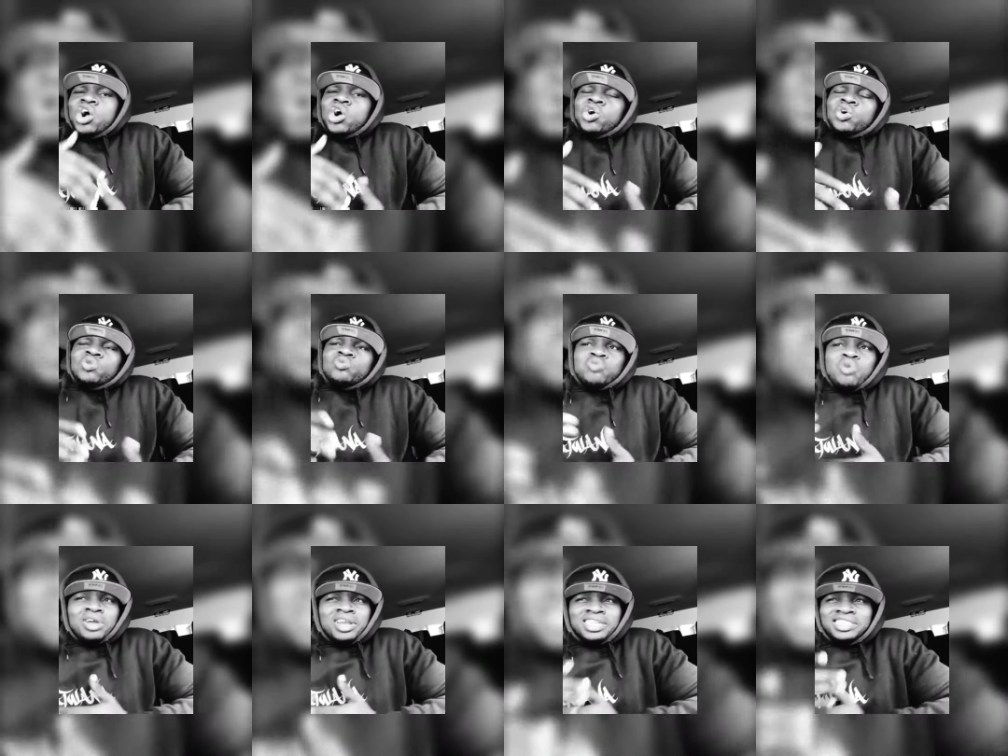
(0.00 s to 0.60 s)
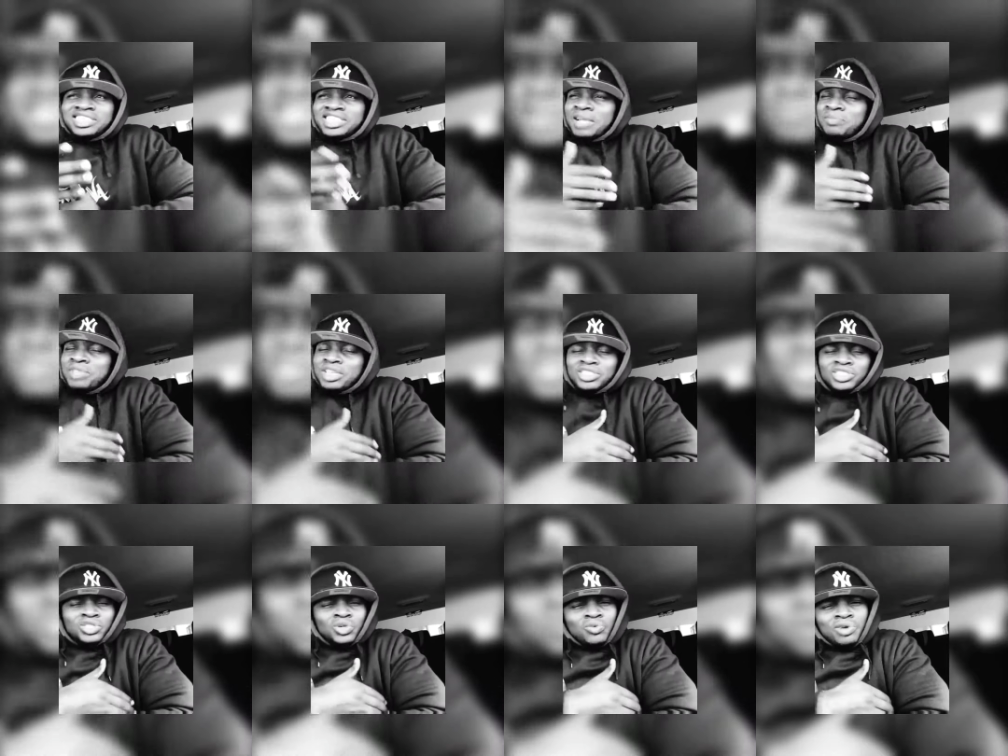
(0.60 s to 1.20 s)
Oh, what a shame.
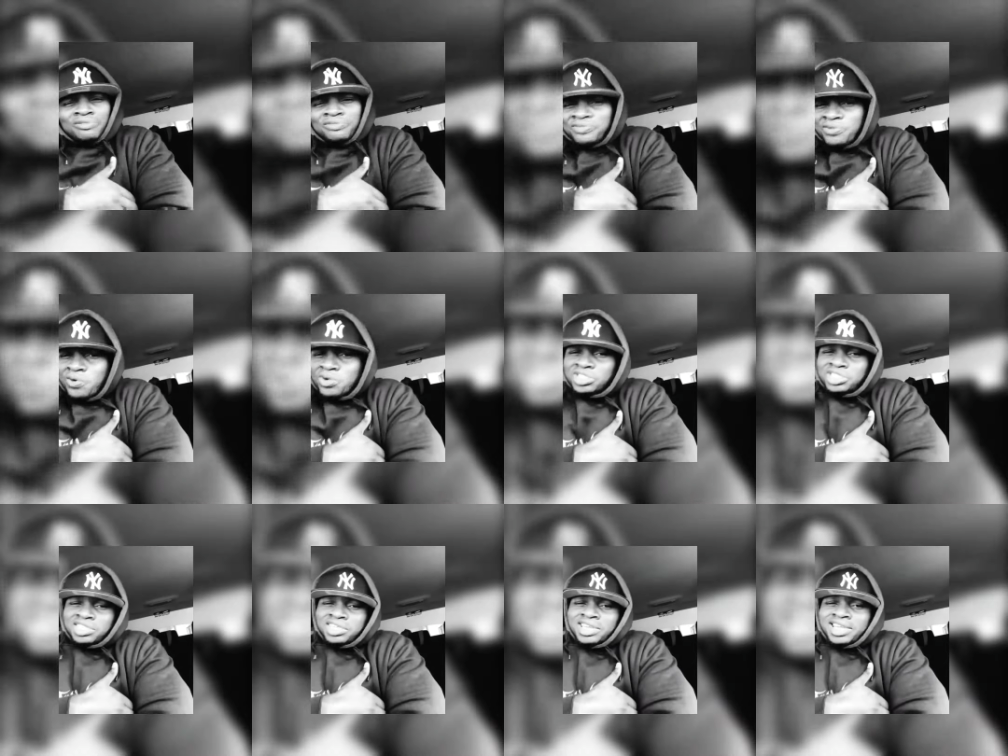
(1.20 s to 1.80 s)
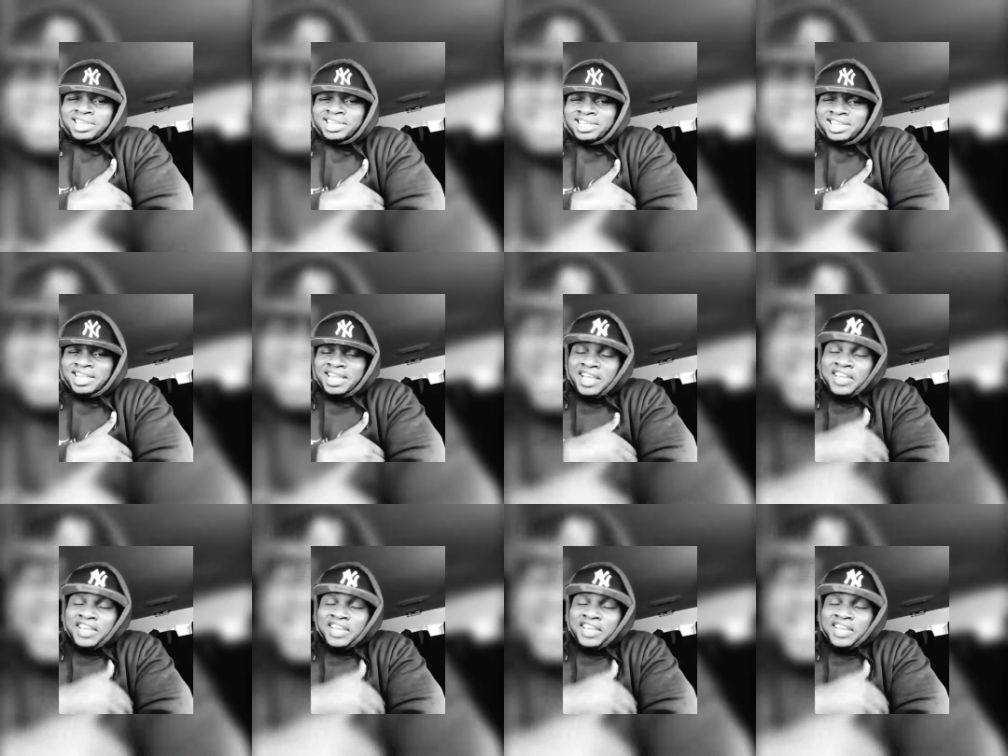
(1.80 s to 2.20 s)
That's so unfortunate.